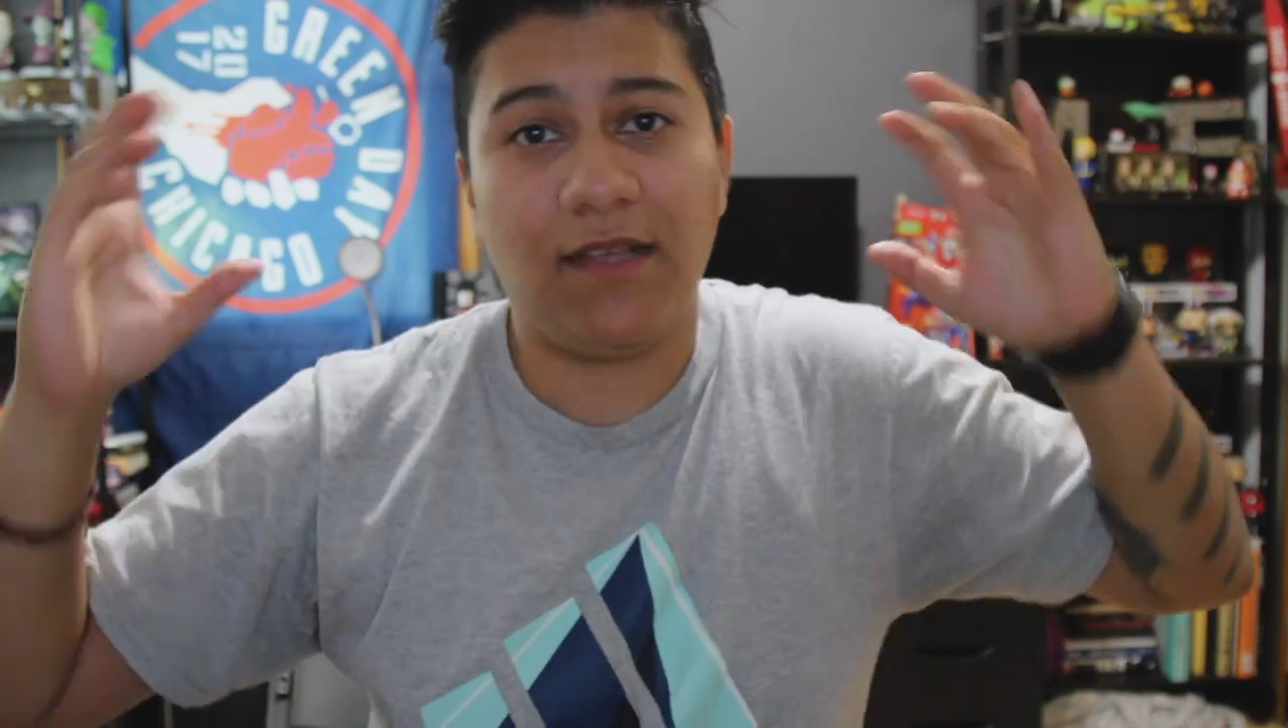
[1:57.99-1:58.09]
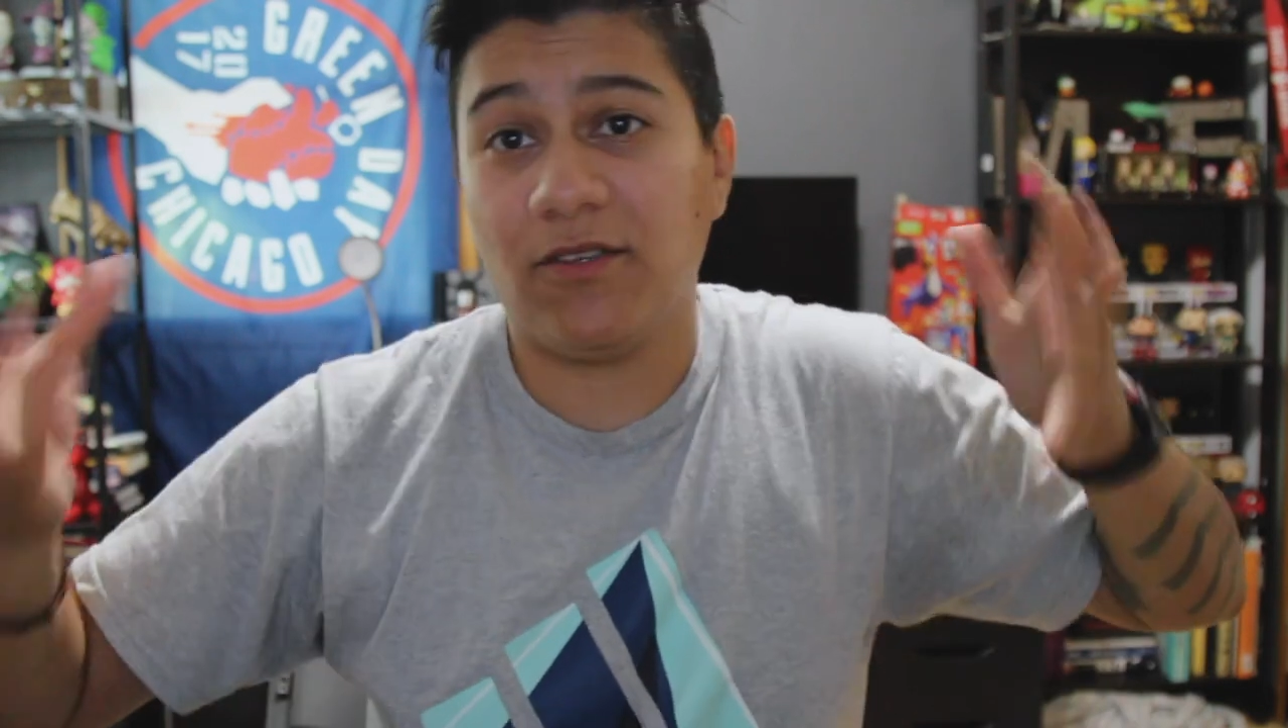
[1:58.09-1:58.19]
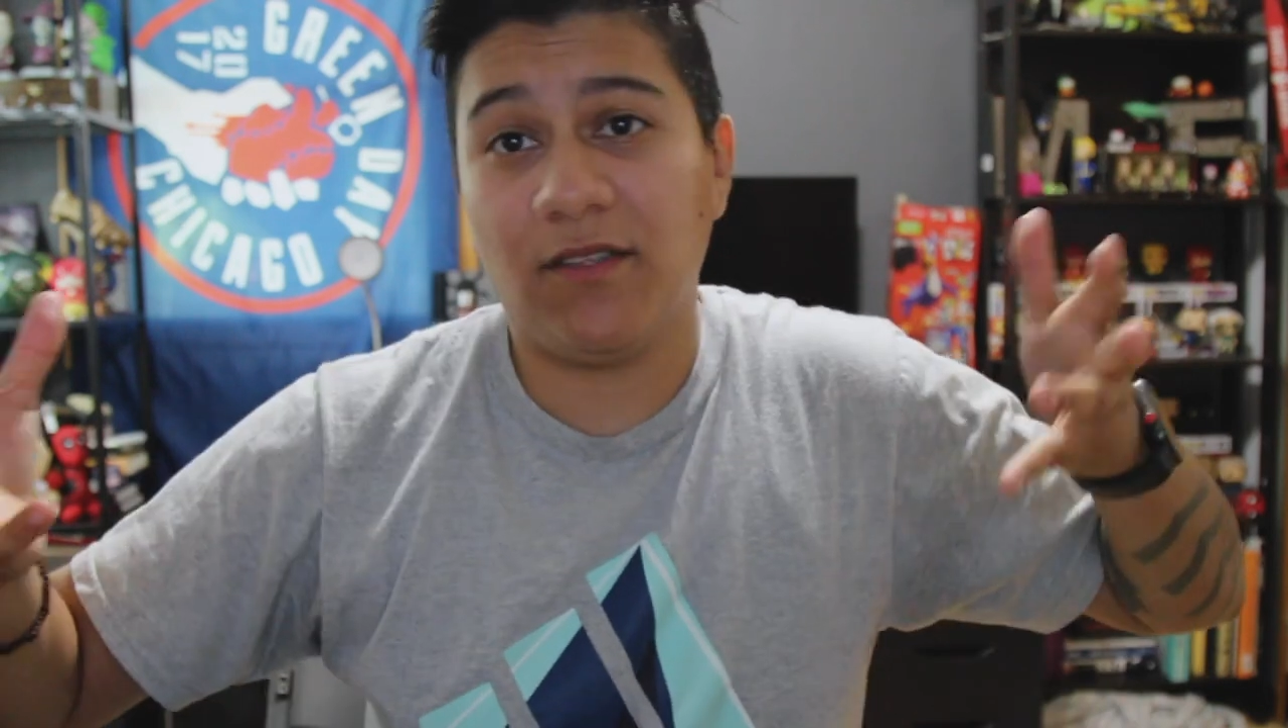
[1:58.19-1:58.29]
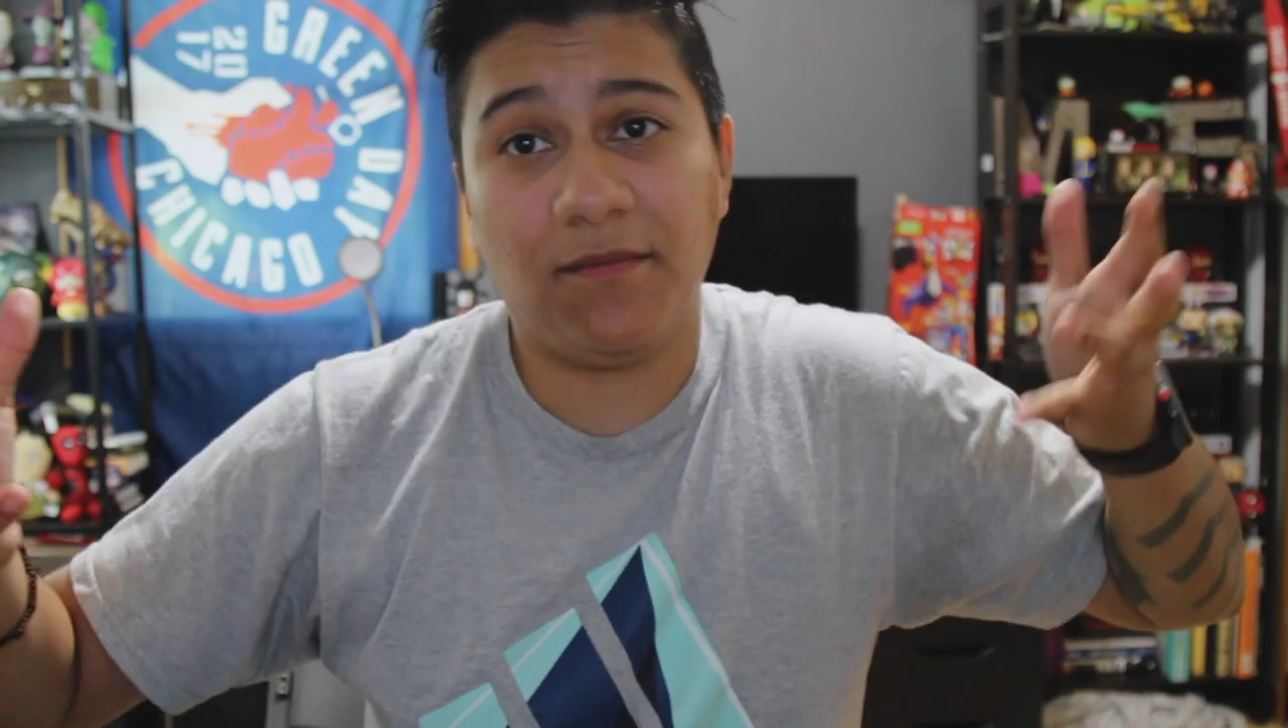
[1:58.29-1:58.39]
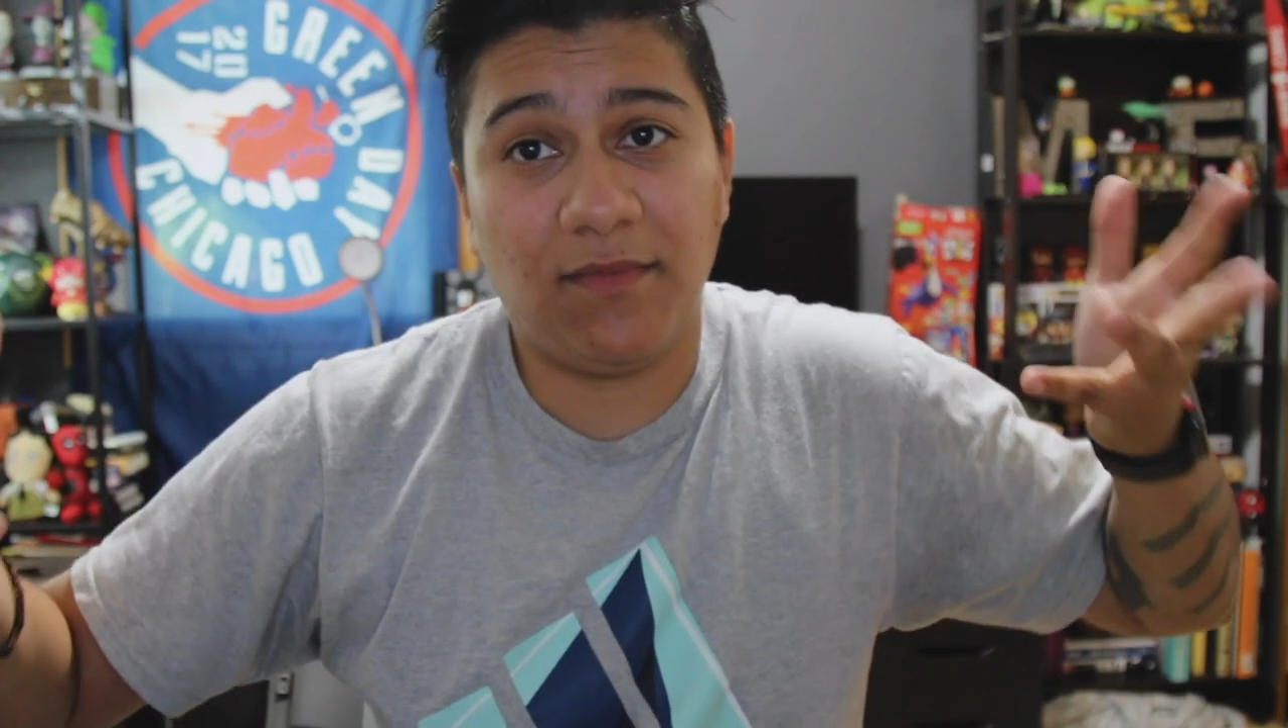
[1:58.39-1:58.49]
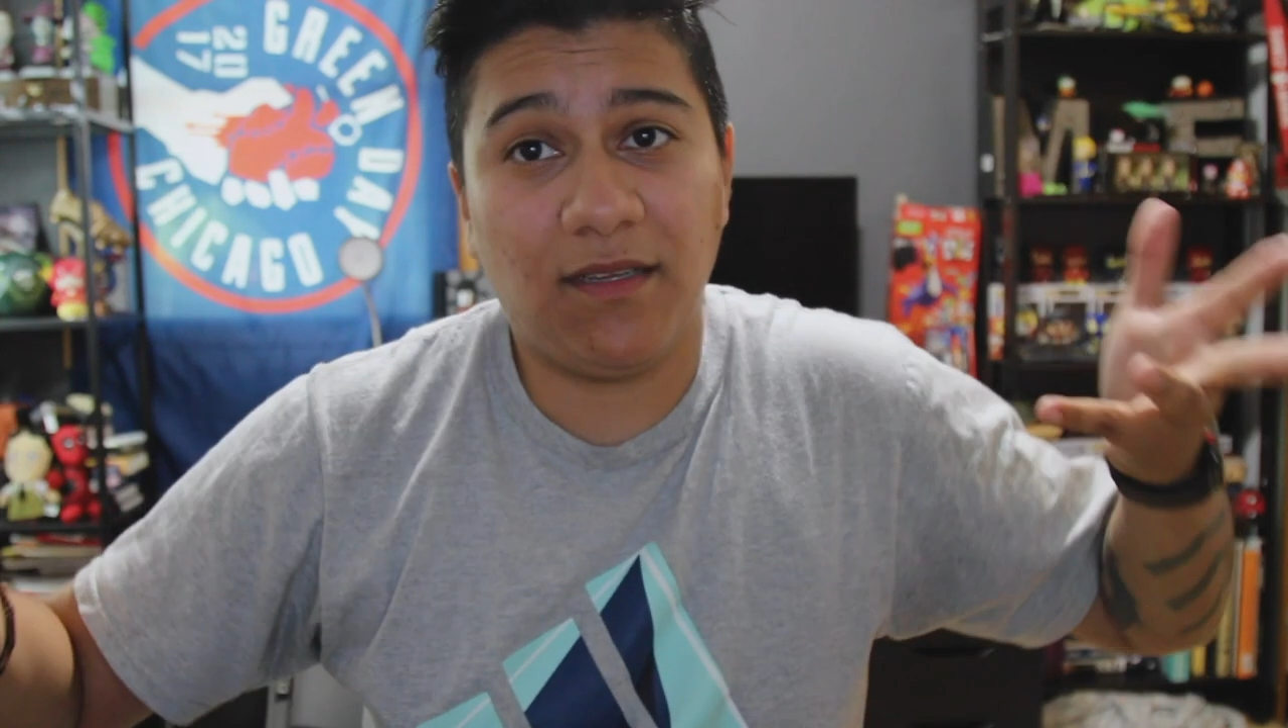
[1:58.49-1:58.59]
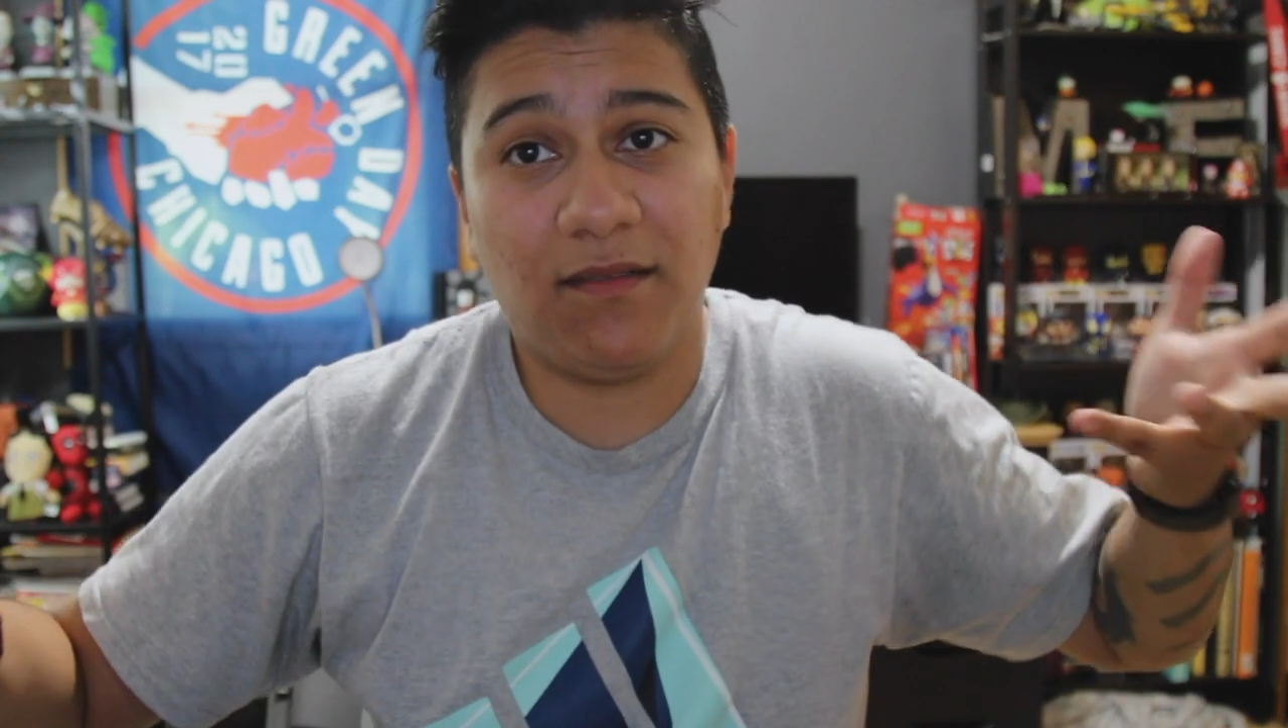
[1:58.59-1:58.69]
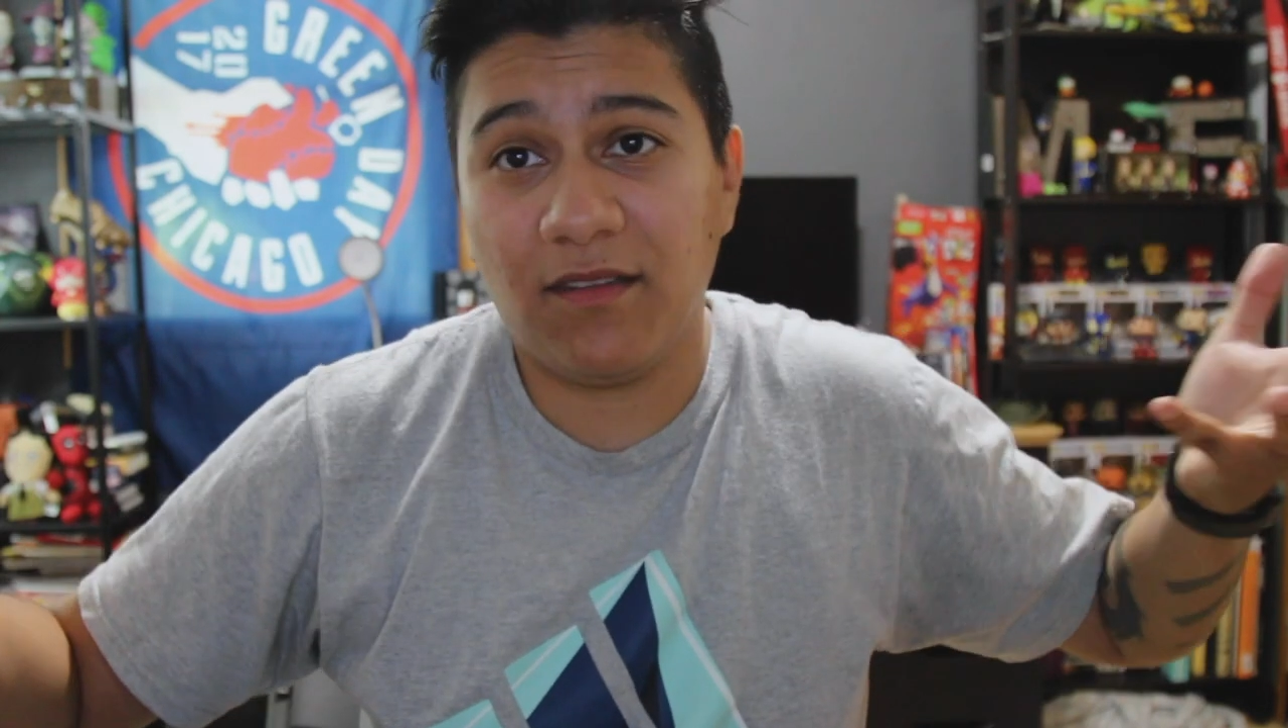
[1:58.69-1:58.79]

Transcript: I told him